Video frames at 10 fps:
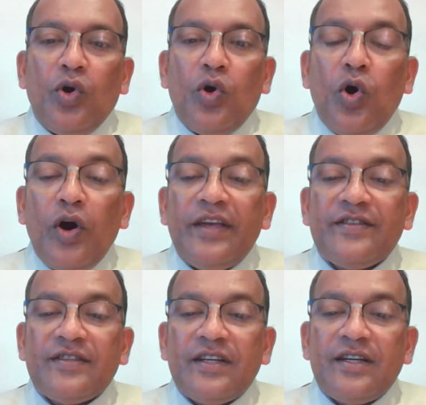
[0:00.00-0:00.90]

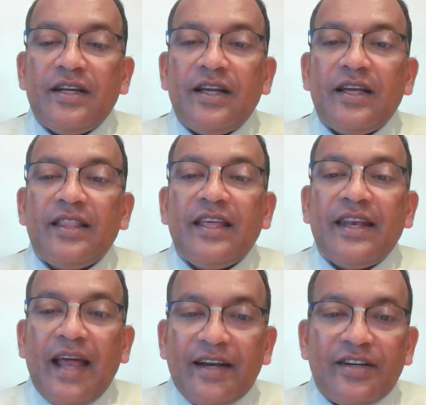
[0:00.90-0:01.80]
hoisted the
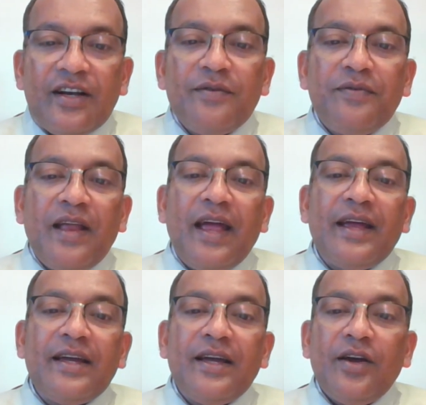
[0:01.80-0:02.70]
national
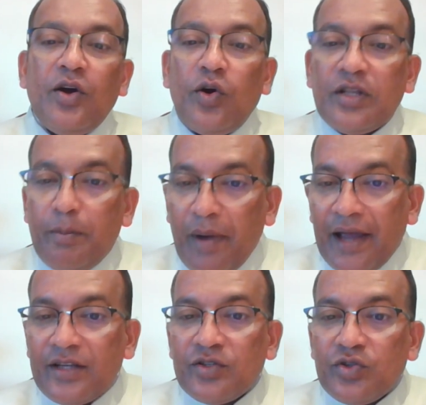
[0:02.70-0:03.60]
flag on the
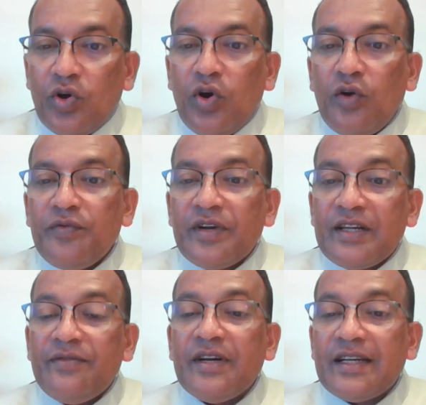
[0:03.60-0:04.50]
banks of
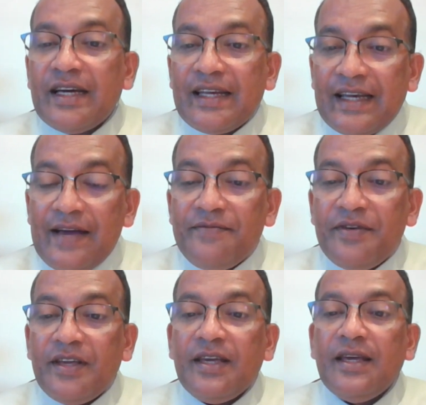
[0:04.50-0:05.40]
river
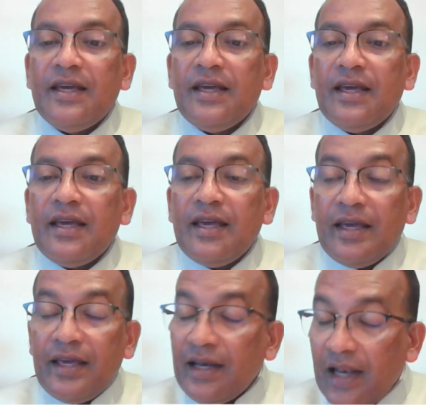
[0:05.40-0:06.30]
Ravi
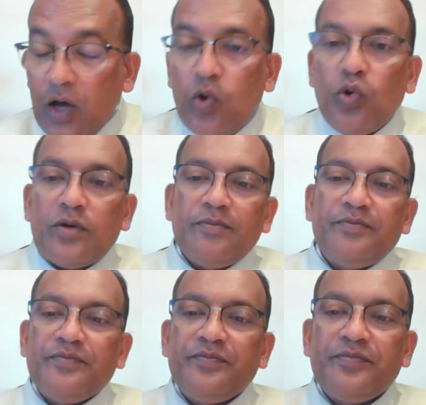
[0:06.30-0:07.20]
in Lahore.
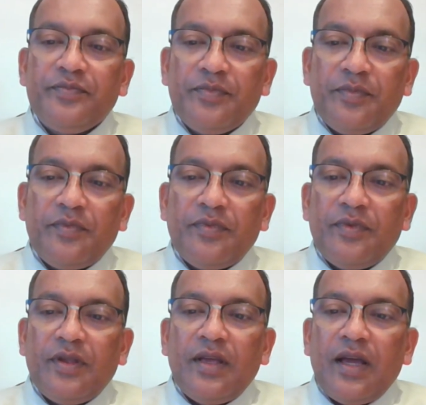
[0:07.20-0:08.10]

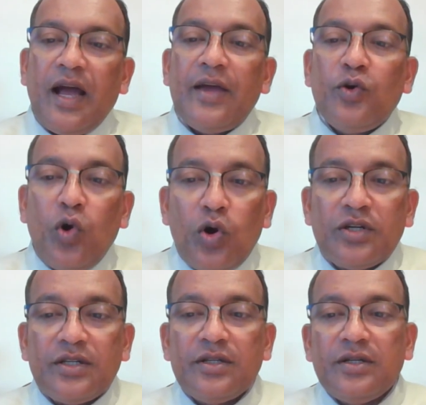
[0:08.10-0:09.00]
I
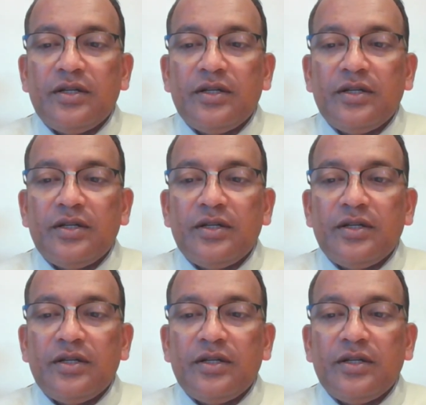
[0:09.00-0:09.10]
quote